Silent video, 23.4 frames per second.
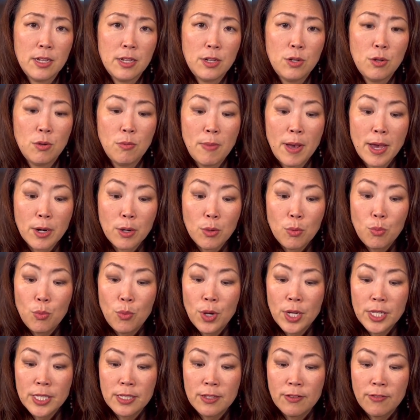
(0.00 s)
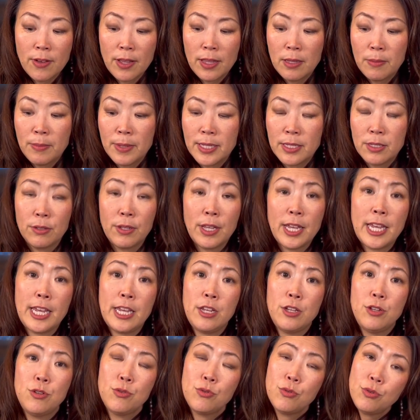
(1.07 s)
no matter what developmental
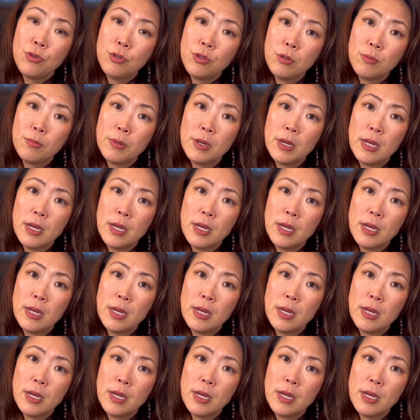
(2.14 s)
age group,